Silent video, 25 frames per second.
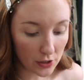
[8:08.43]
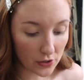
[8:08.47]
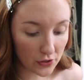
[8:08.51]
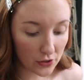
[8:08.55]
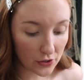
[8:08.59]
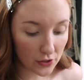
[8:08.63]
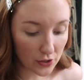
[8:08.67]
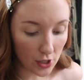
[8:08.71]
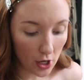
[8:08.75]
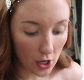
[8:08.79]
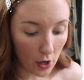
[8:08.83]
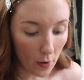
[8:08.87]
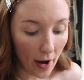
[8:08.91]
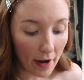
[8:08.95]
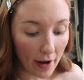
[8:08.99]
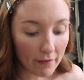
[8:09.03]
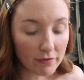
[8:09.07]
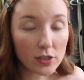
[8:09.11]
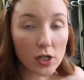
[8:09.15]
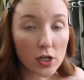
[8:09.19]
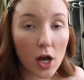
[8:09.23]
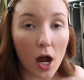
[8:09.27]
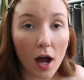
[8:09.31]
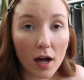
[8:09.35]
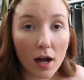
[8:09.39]
So
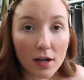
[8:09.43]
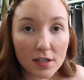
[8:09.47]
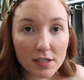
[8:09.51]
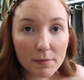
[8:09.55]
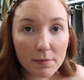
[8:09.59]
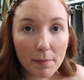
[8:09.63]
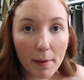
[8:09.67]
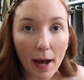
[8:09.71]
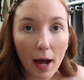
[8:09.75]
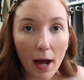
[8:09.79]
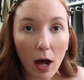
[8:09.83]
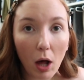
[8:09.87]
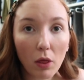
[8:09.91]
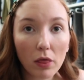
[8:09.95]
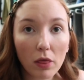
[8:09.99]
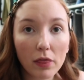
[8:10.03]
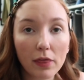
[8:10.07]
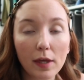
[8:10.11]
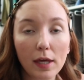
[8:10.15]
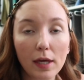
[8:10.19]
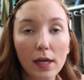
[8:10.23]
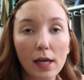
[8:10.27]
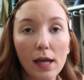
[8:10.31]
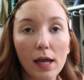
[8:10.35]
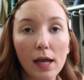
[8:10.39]
I've talked about
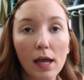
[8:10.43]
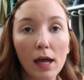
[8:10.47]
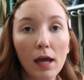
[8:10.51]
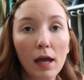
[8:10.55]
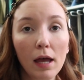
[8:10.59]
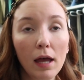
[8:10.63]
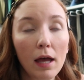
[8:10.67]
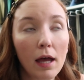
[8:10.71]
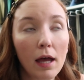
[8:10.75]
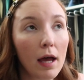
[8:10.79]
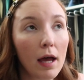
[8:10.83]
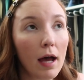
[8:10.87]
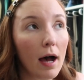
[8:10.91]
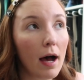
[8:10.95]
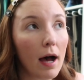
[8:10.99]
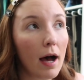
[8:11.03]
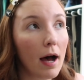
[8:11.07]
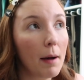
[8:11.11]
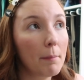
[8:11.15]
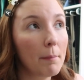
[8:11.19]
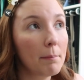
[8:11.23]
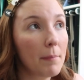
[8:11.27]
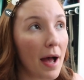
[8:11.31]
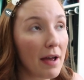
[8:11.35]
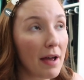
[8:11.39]
the
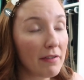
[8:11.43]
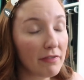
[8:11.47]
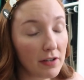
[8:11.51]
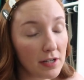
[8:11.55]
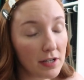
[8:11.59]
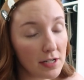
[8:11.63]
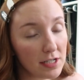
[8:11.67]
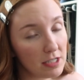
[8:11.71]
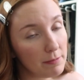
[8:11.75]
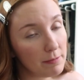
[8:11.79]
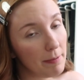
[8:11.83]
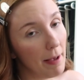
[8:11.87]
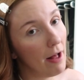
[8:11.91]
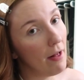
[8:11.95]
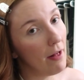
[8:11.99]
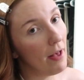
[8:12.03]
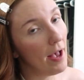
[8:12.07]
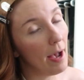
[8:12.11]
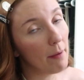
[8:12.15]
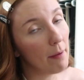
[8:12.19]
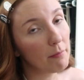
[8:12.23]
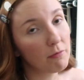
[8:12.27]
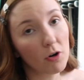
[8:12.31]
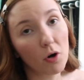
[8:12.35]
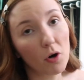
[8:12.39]
uh, MyFitnessPal
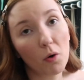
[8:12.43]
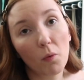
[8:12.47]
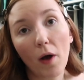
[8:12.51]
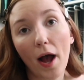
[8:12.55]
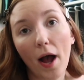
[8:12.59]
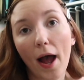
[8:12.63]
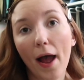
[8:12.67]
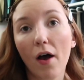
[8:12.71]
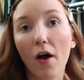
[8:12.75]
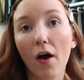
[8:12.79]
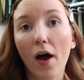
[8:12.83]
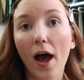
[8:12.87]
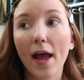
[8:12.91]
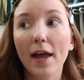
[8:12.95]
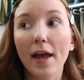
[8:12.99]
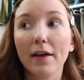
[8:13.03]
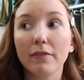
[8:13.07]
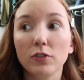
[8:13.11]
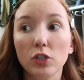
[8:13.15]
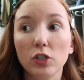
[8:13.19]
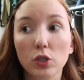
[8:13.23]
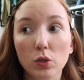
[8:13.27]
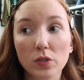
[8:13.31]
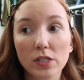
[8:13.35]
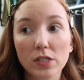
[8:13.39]
app for a while. I
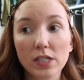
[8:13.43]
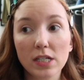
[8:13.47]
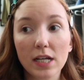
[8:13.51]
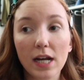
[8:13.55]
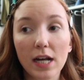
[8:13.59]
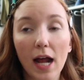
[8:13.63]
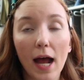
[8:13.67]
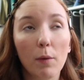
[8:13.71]
have used it.